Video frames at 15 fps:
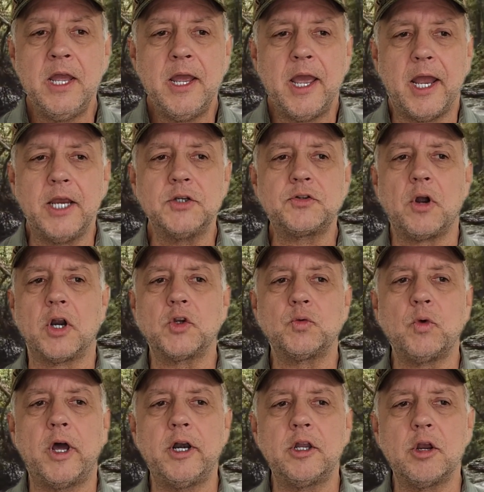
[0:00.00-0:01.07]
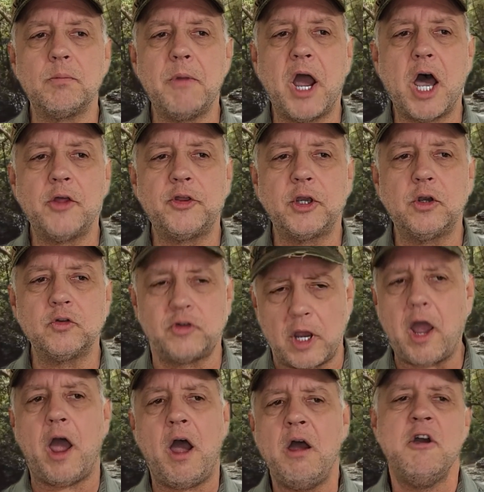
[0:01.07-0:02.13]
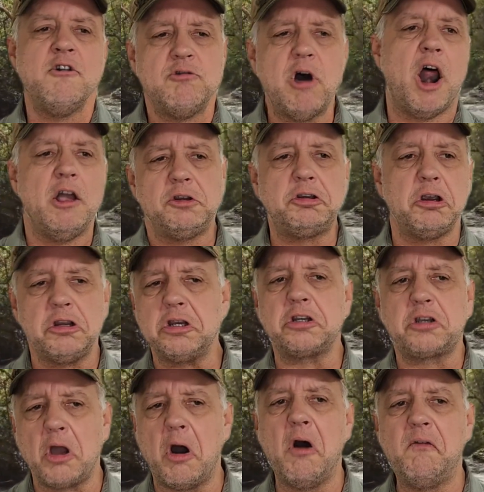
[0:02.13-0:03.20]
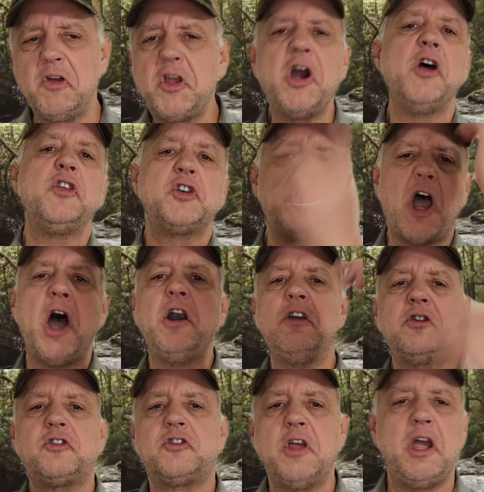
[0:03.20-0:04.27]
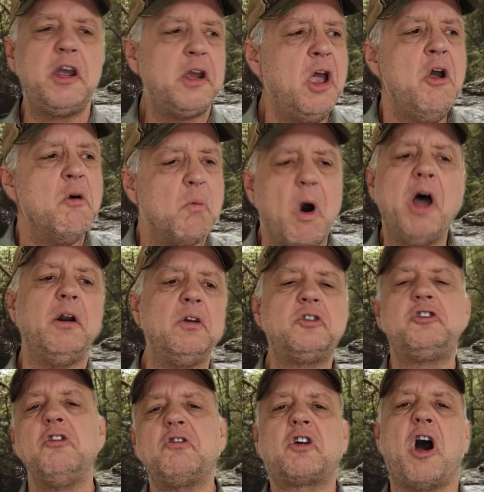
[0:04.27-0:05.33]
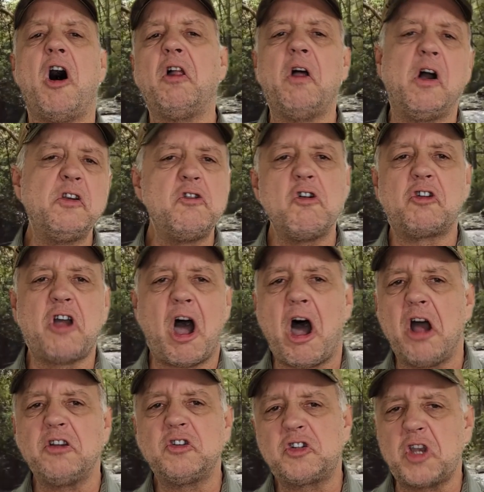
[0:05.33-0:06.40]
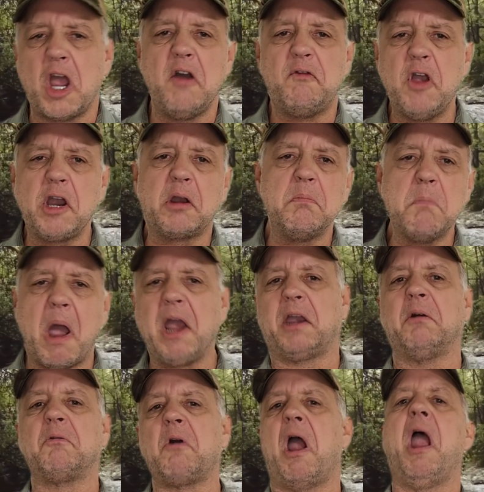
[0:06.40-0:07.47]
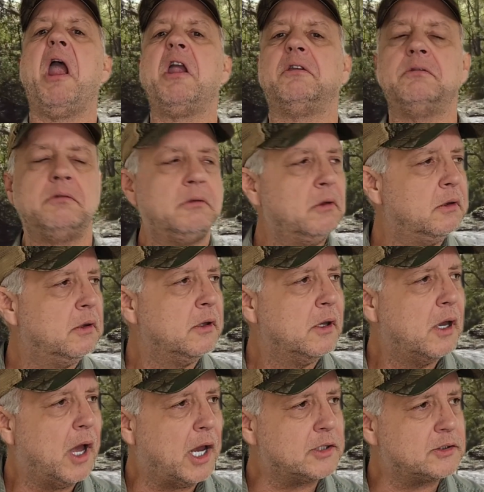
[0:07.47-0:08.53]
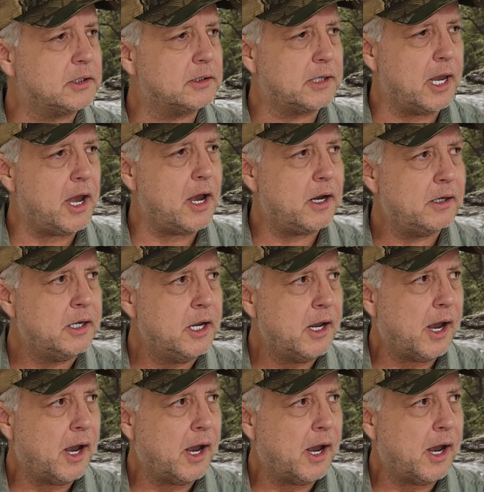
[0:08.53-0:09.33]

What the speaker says: He starts running your mouth. He goes, yeah, why don't you just go over the other side of this thing? Why don't you call on your God and see if he can make it rain? I said, yeah.